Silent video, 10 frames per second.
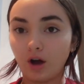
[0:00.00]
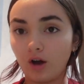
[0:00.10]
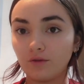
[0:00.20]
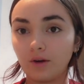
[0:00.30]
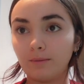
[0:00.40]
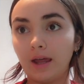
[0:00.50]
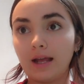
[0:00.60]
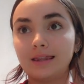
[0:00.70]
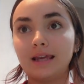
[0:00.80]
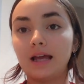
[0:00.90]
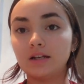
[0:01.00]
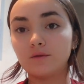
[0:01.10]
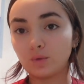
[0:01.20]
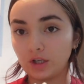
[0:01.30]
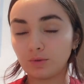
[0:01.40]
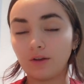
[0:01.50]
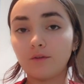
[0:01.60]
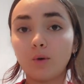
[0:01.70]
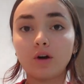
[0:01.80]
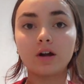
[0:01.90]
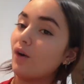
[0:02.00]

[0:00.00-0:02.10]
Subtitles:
haul from like the end of 2024.